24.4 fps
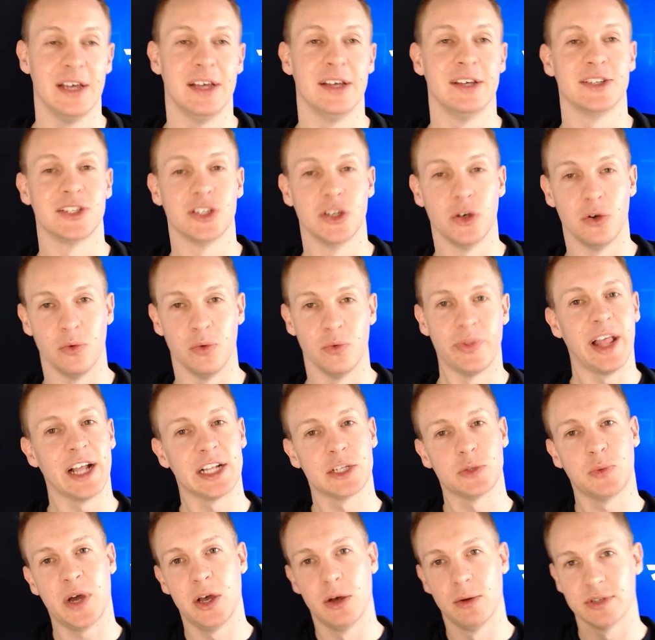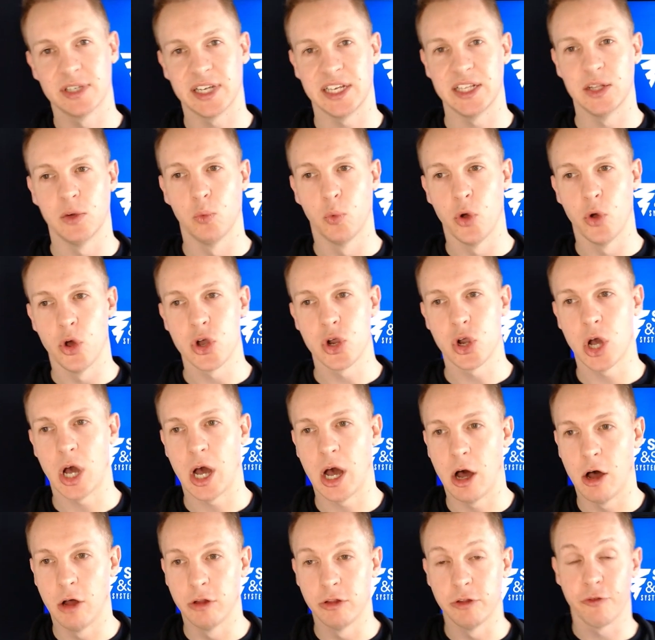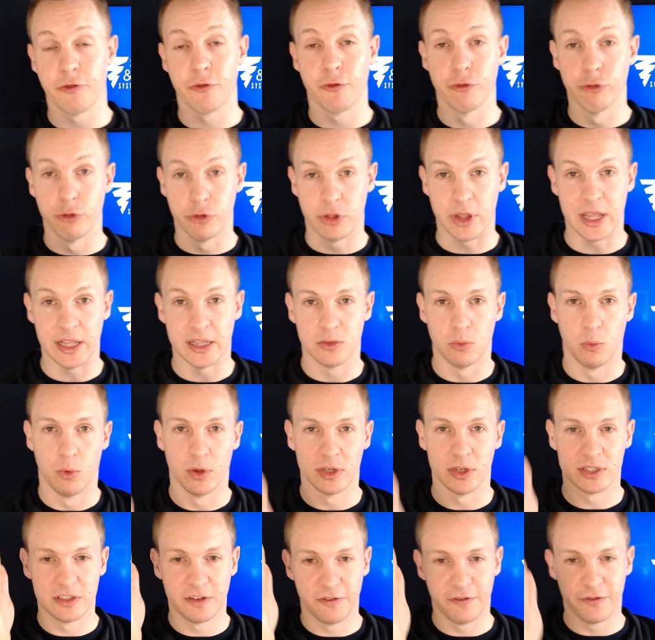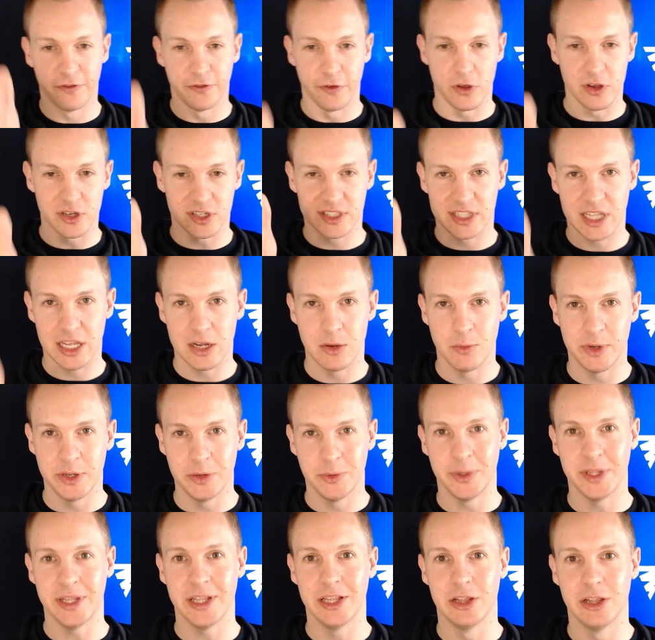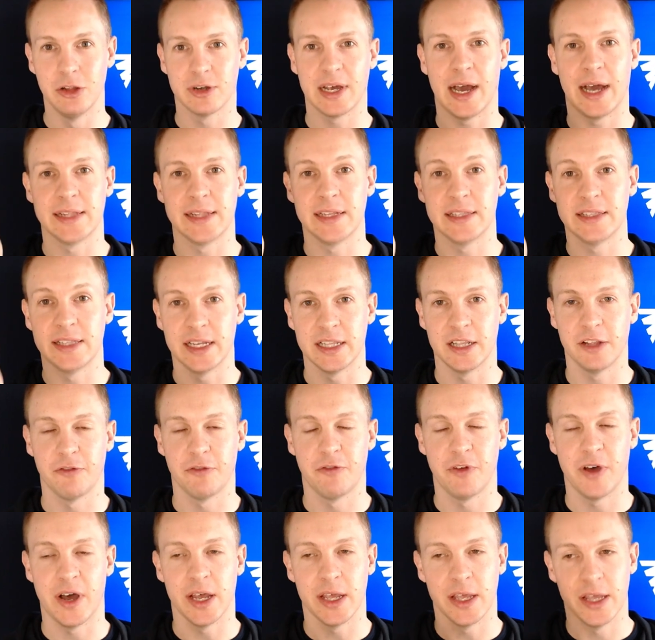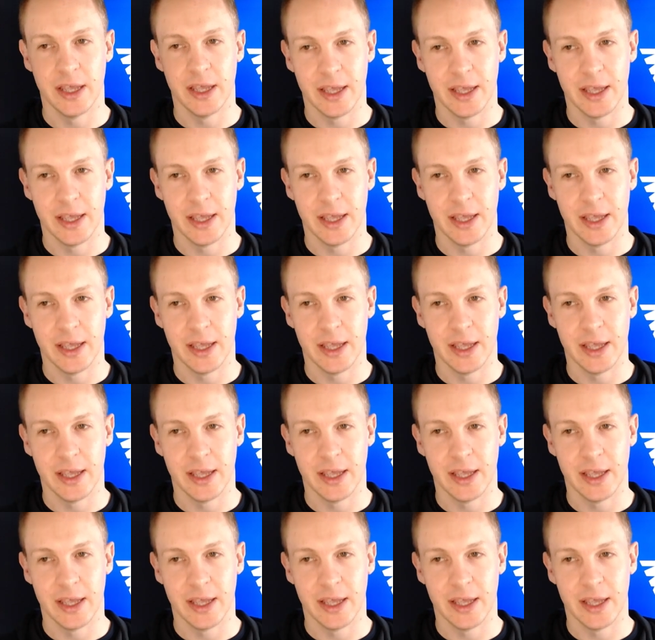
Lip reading: So that's why I always kind of work on the front end. What's the first thing we need to look at and identify?